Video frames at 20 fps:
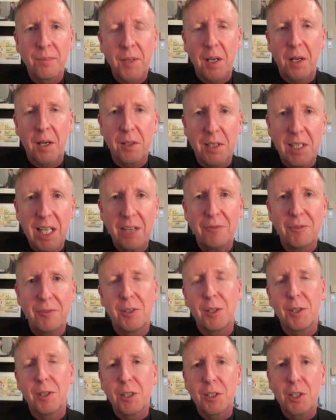On the left,
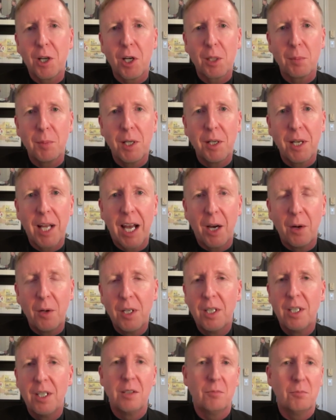they're going to talk about how
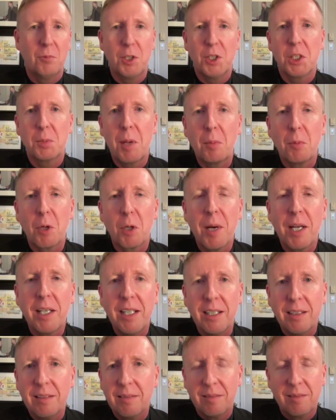we should spend more
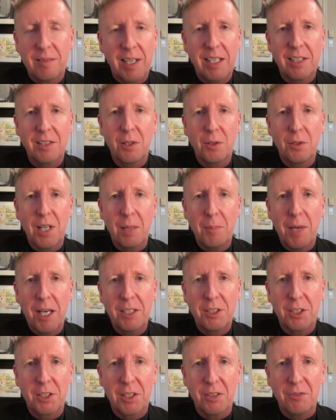money, as though that
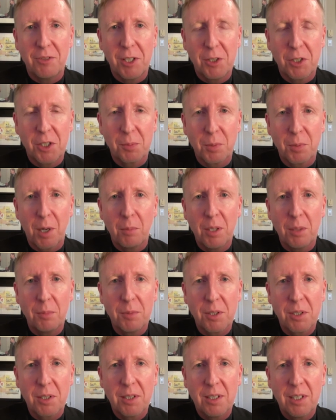magically fixes
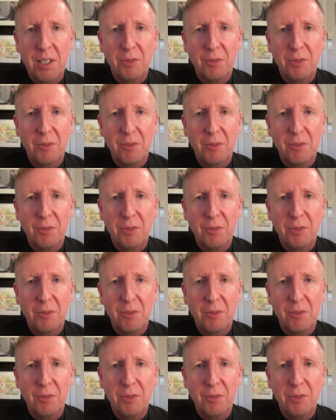problems.